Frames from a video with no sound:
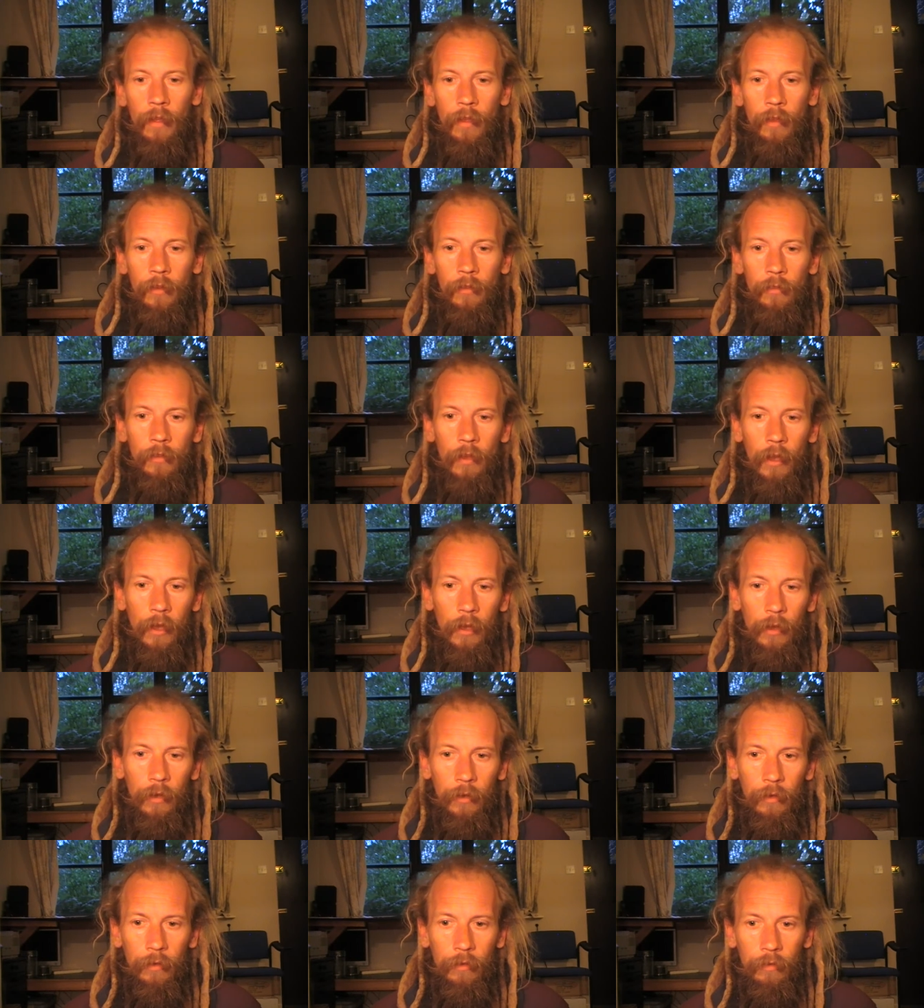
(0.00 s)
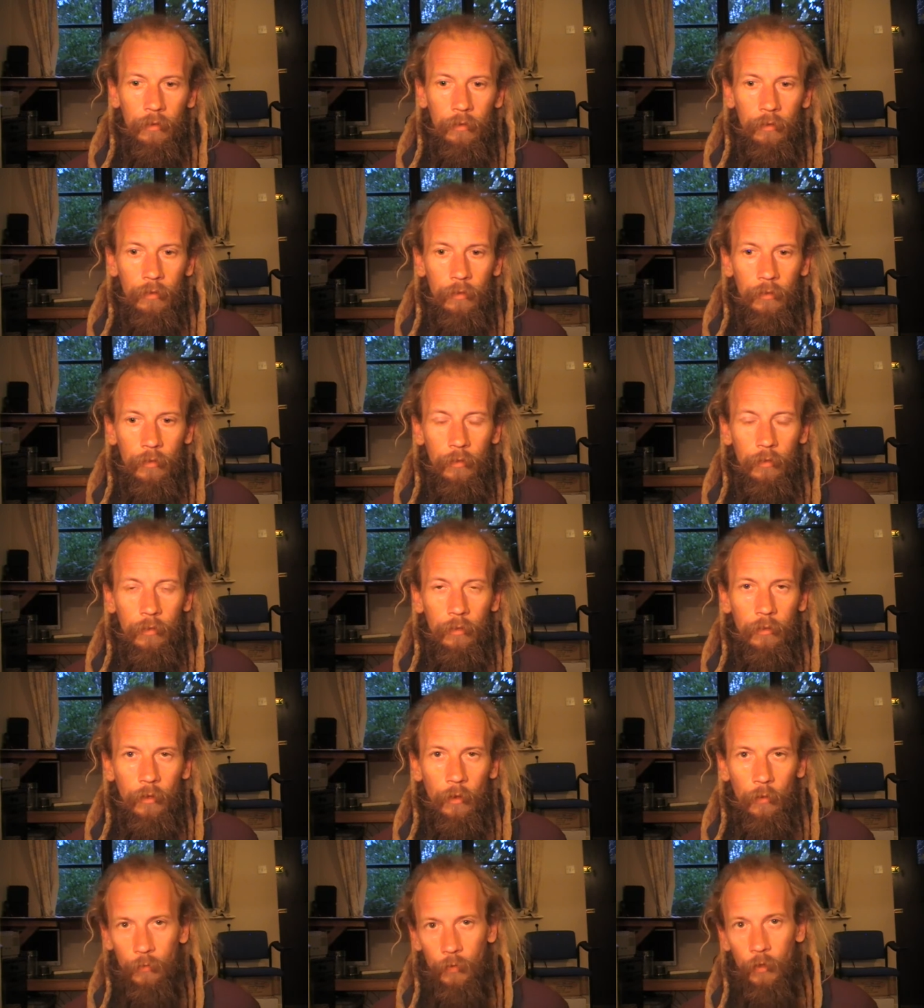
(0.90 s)
So
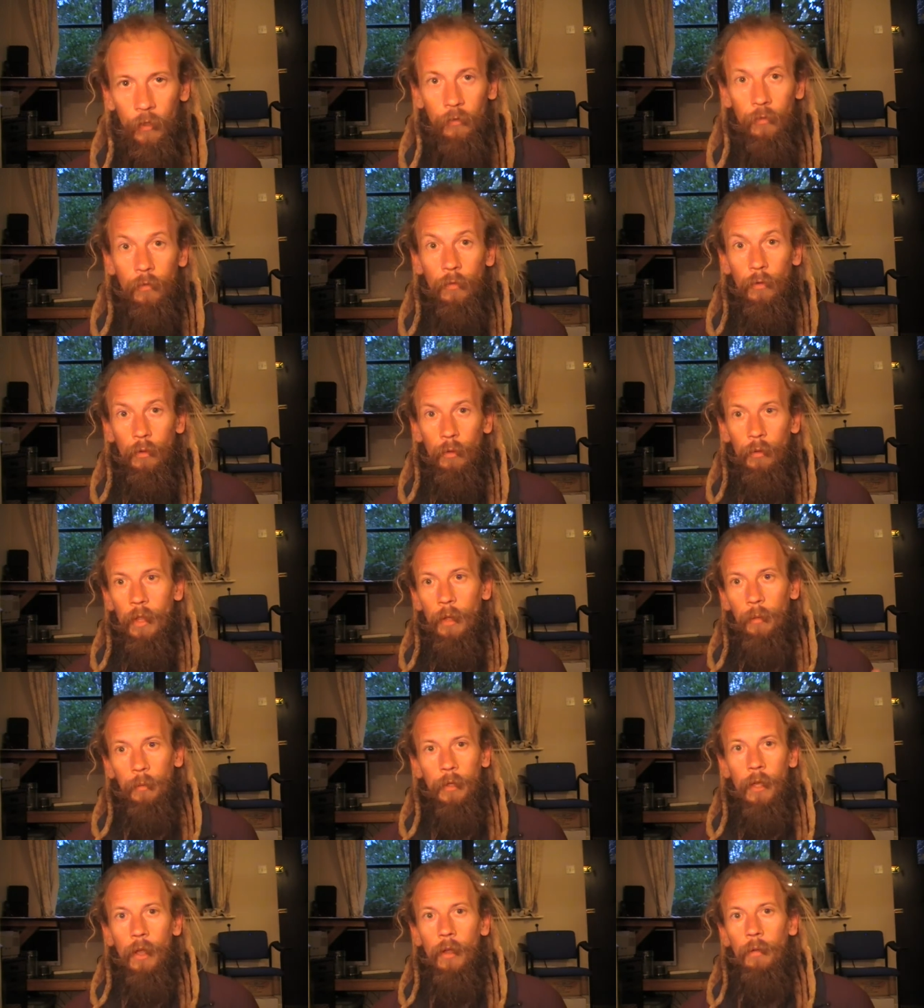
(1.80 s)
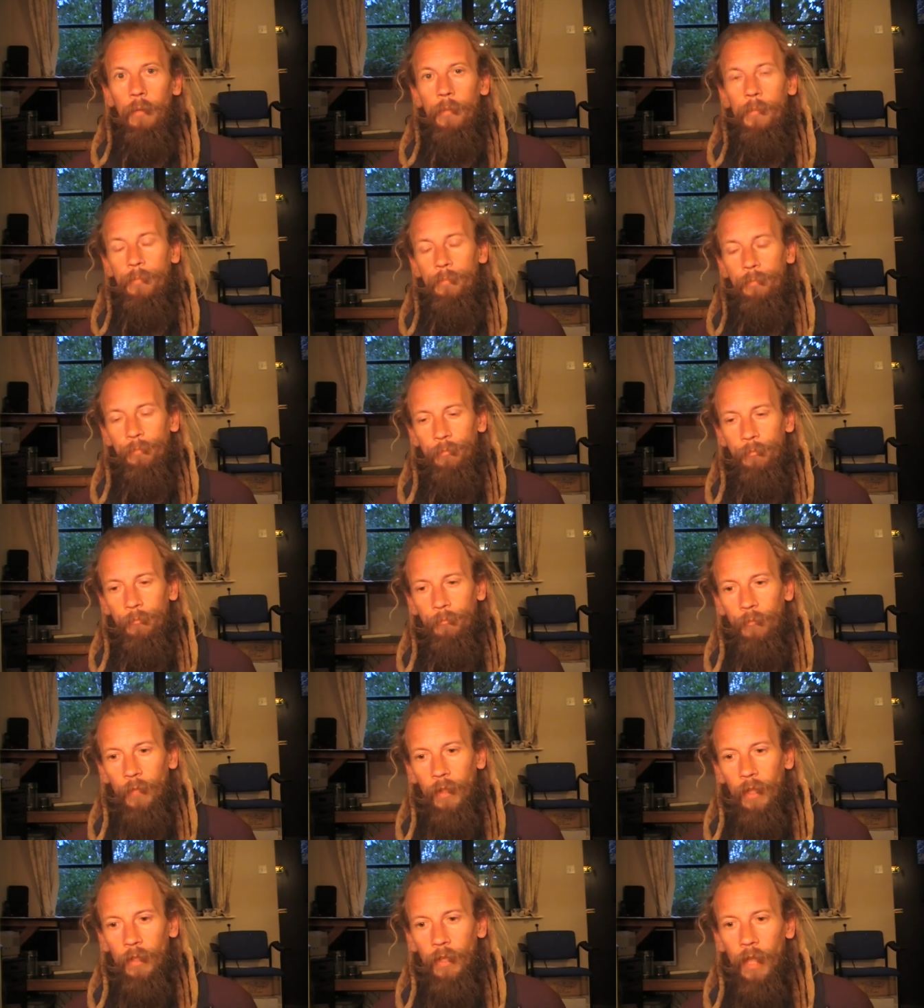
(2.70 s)
first of all, there we go.
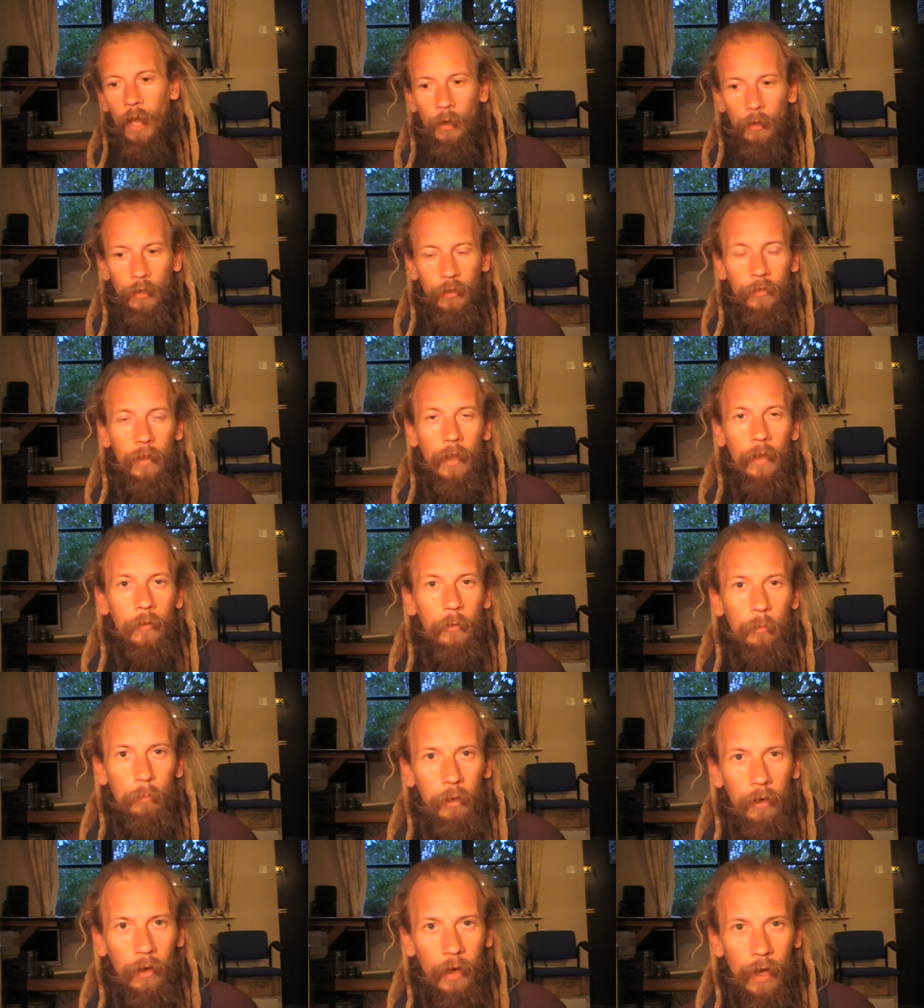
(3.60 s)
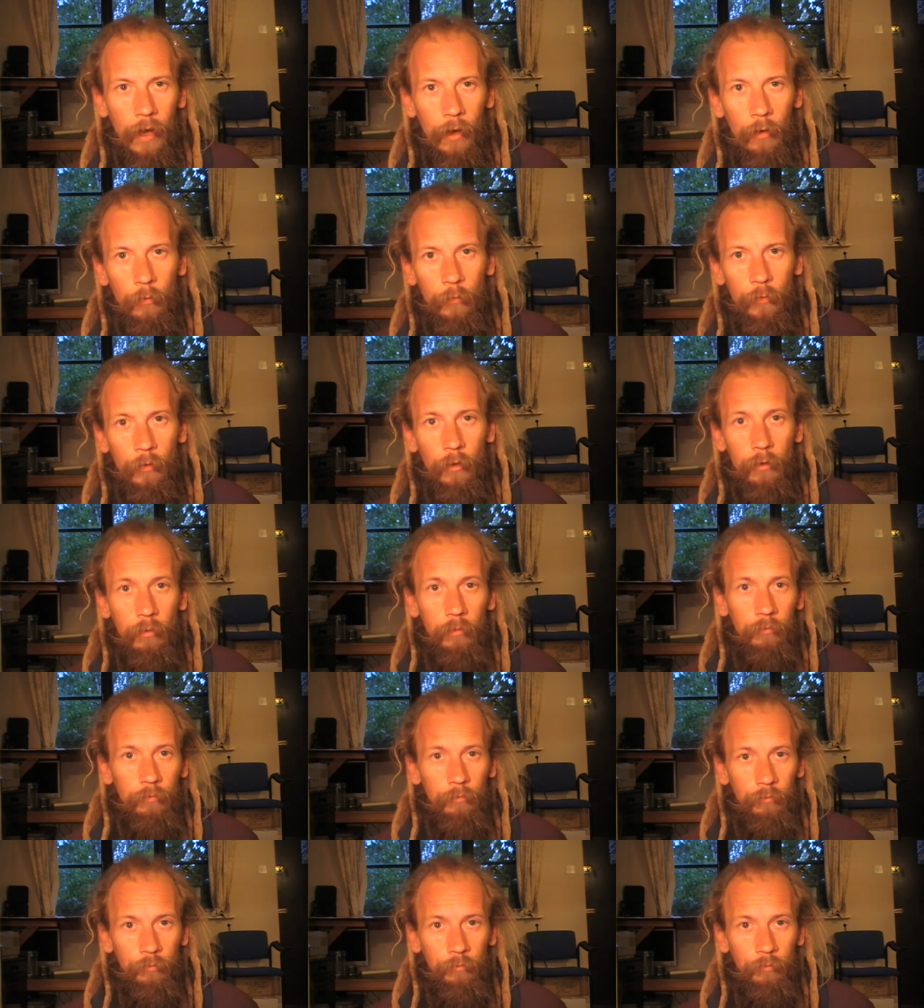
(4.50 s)
Now, is that spirit helpful?